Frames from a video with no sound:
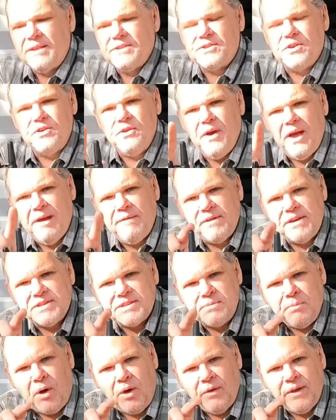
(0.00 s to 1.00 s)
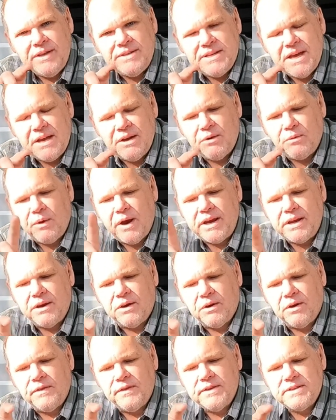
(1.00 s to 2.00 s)
So you have a small antenna right
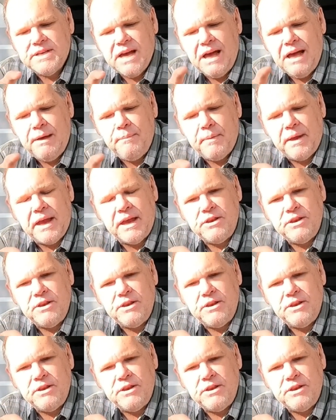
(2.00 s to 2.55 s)
here on the top,